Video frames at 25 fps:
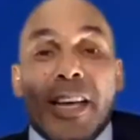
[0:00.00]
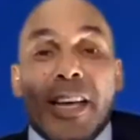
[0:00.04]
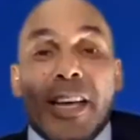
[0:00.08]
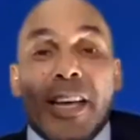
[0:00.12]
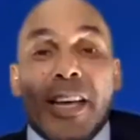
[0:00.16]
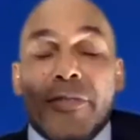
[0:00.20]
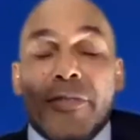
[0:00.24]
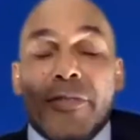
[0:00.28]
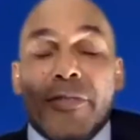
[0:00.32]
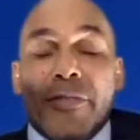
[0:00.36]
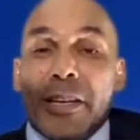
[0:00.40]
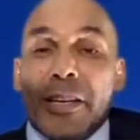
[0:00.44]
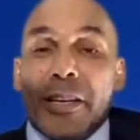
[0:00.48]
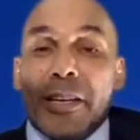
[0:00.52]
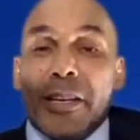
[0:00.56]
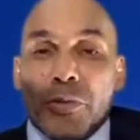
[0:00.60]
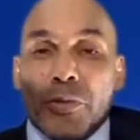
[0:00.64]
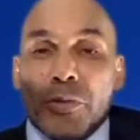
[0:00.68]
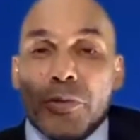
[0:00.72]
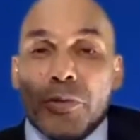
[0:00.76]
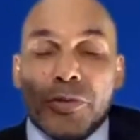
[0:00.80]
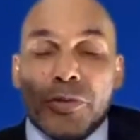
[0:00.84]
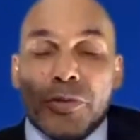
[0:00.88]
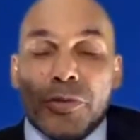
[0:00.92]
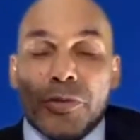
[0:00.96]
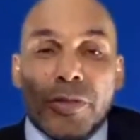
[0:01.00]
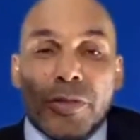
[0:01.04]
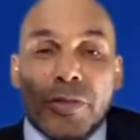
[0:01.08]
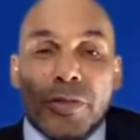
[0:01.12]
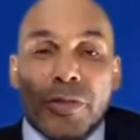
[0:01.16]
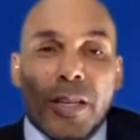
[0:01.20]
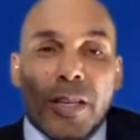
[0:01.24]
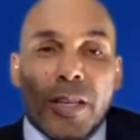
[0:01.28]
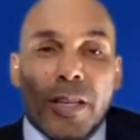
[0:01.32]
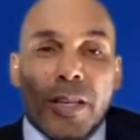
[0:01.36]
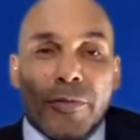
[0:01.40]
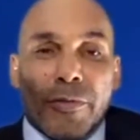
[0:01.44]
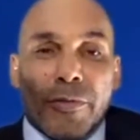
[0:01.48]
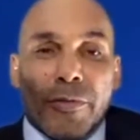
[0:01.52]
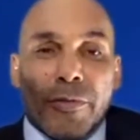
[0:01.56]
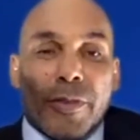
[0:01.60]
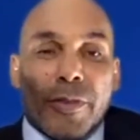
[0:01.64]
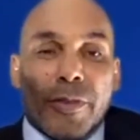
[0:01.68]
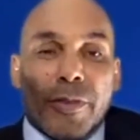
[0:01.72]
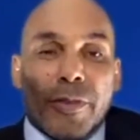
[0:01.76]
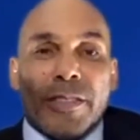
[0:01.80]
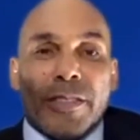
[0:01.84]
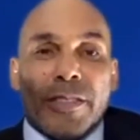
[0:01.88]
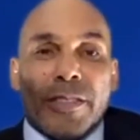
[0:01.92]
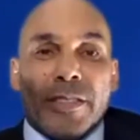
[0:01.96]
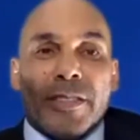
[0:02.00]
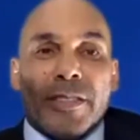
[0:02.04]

a very crucial year for us.